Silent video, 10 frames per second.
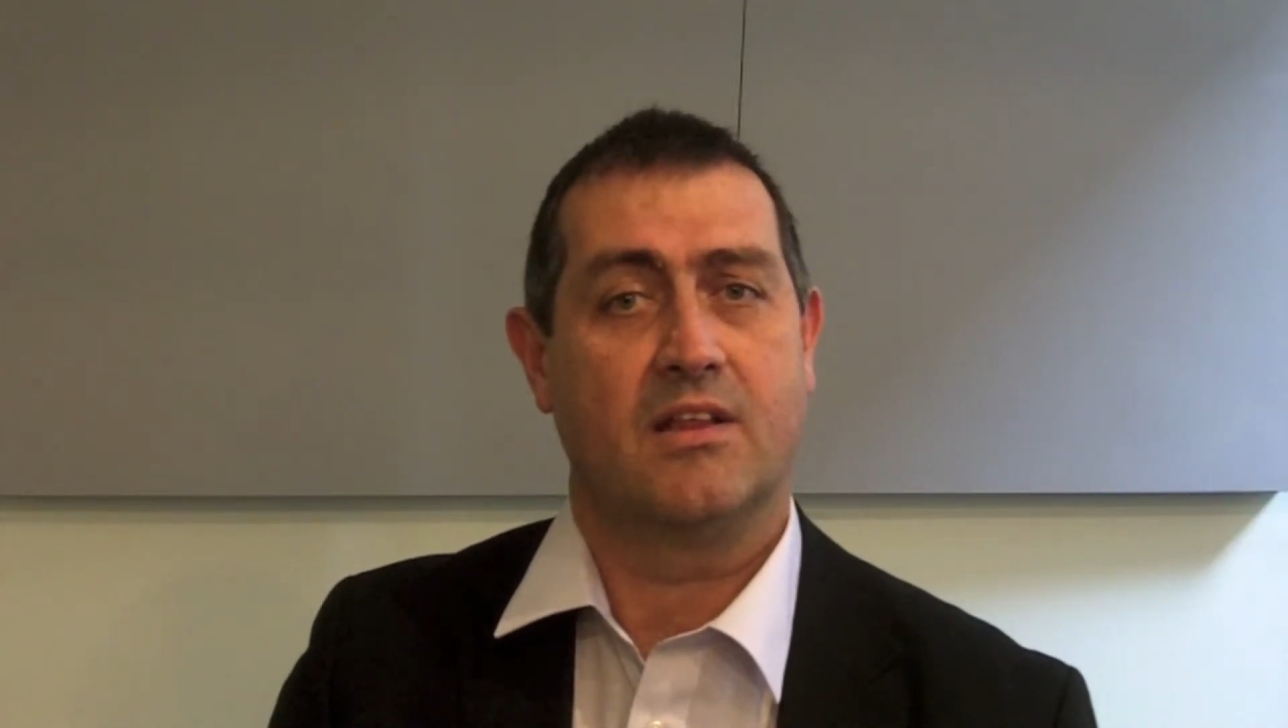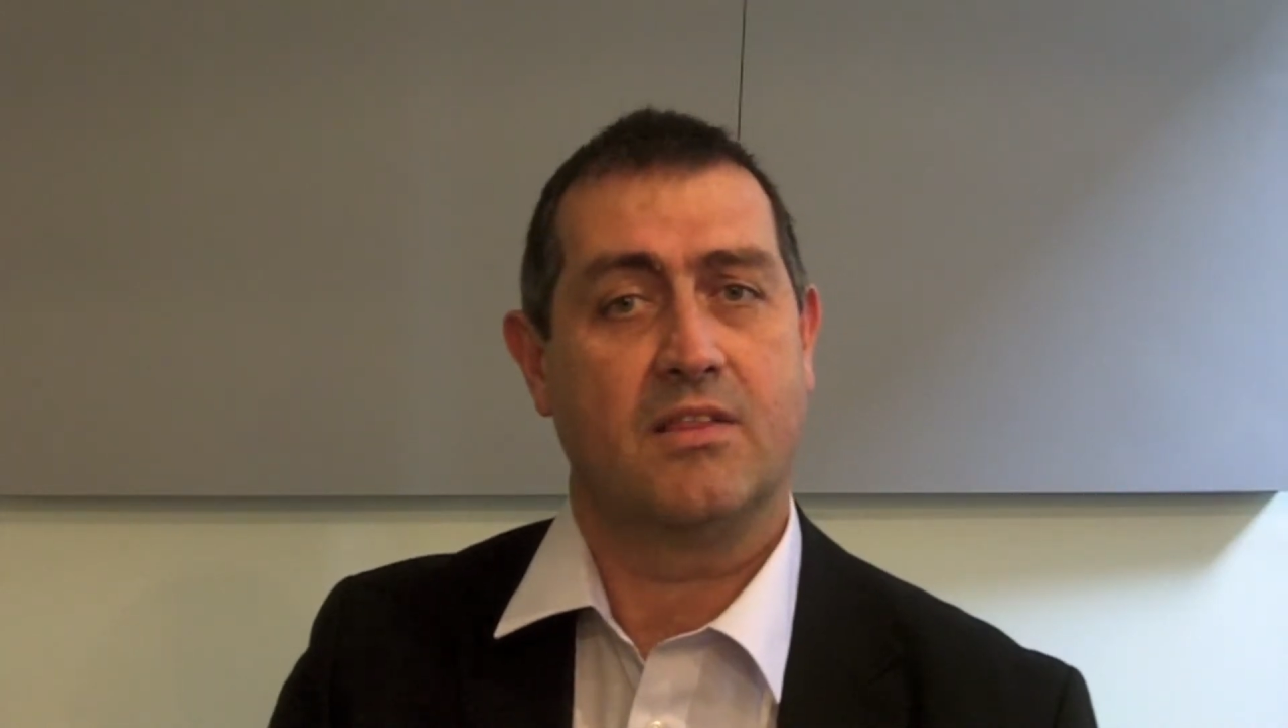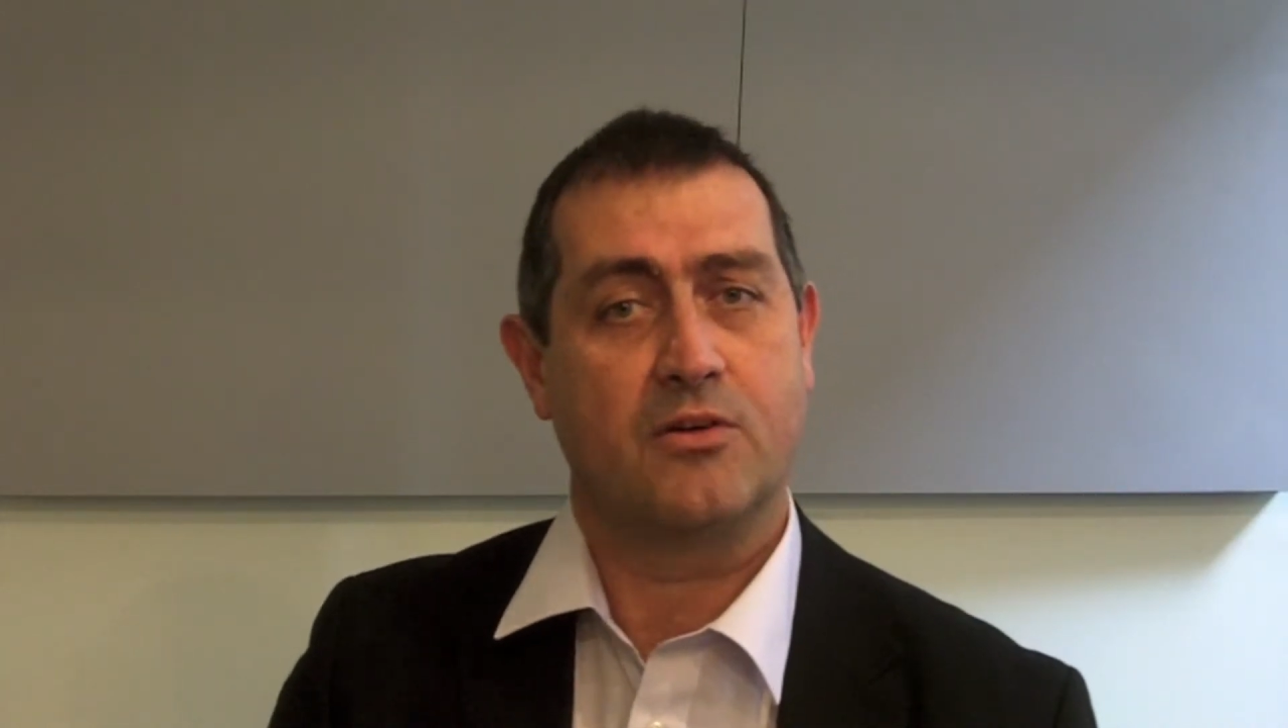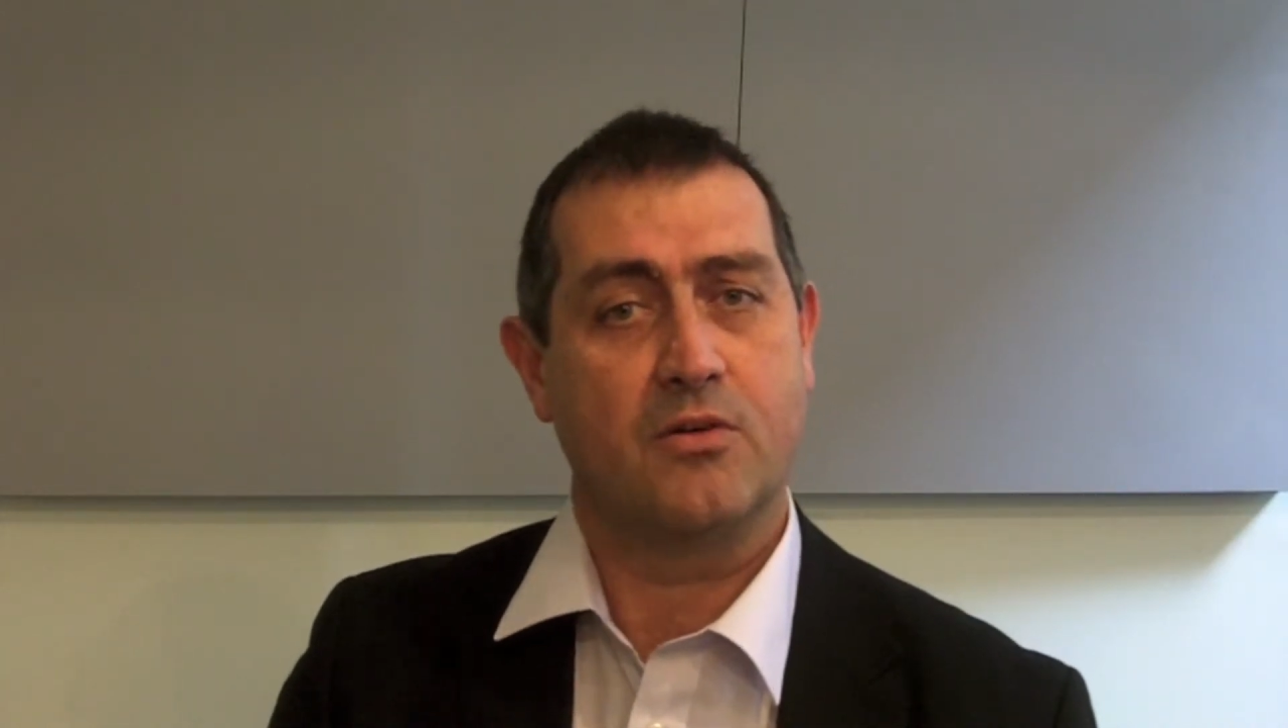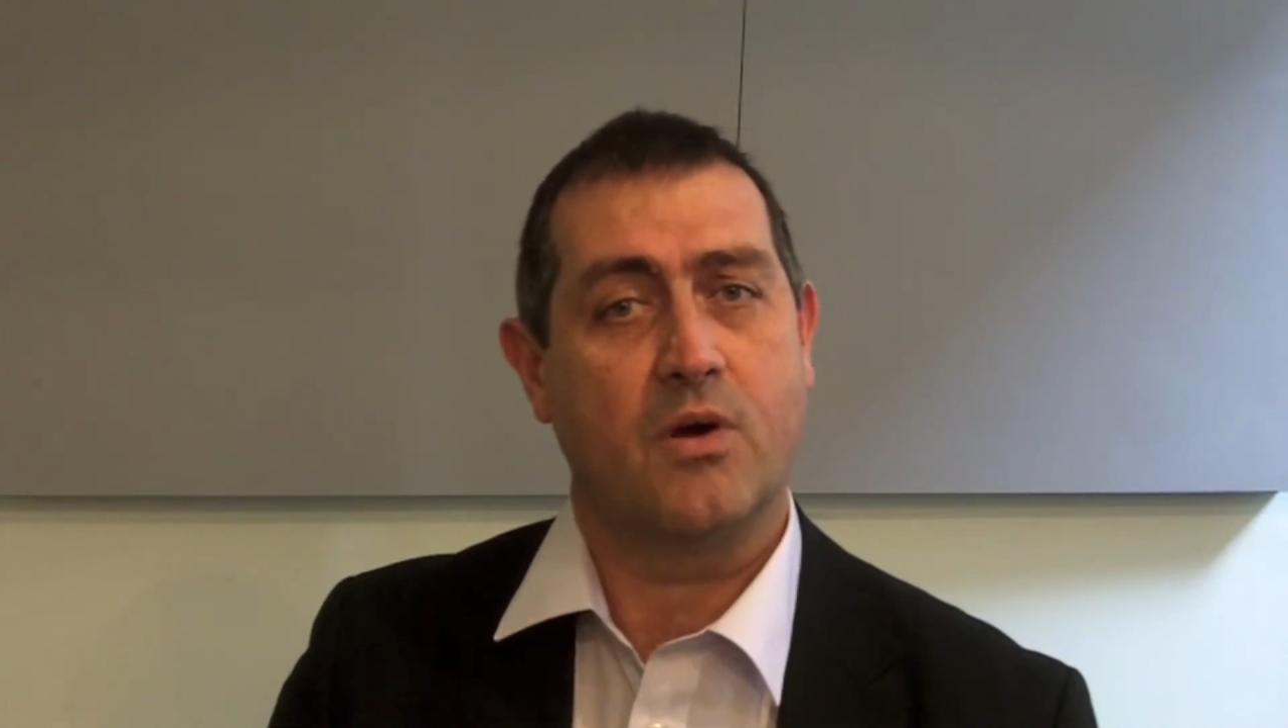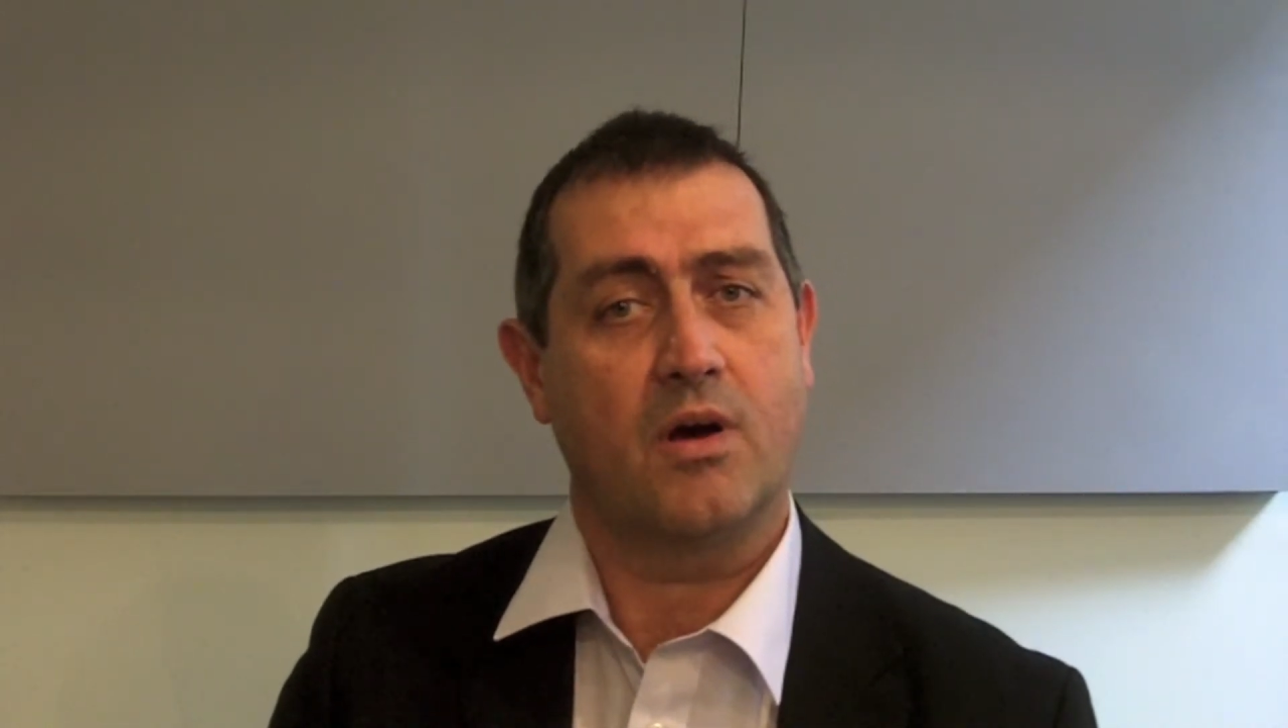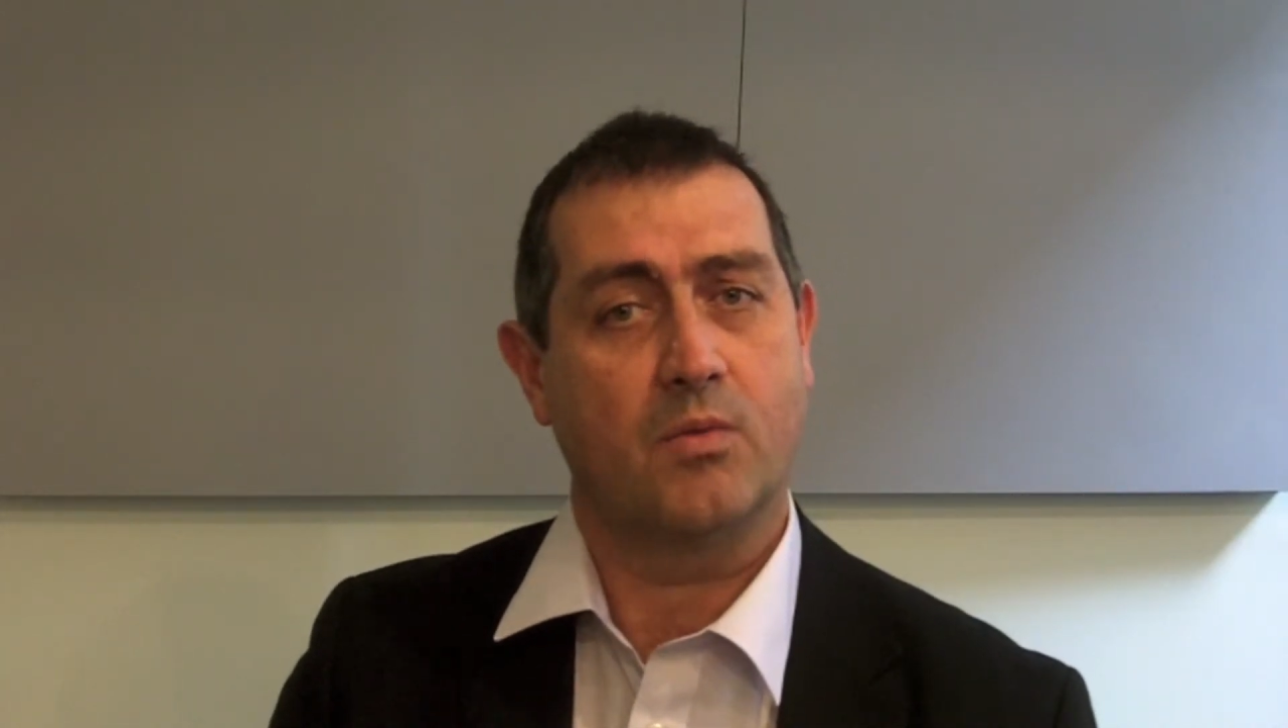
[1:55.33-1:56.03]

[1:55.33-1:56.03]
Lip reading: through our